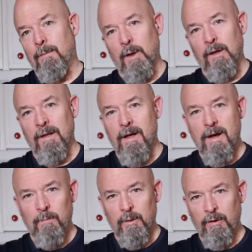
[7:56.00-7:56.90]
I'm not gonna
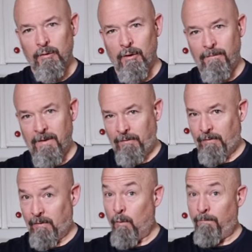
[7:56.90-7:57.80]
lie, I'm a little
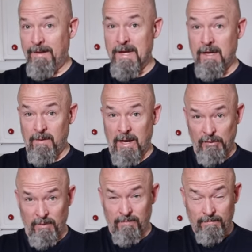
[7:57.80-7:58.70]
nervous. Hopefully it
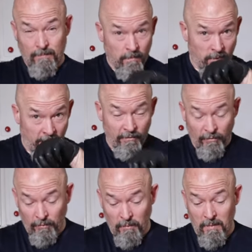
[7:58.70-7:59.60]
actually
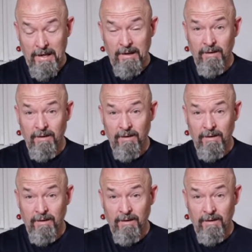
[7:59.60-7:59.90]
excuse me made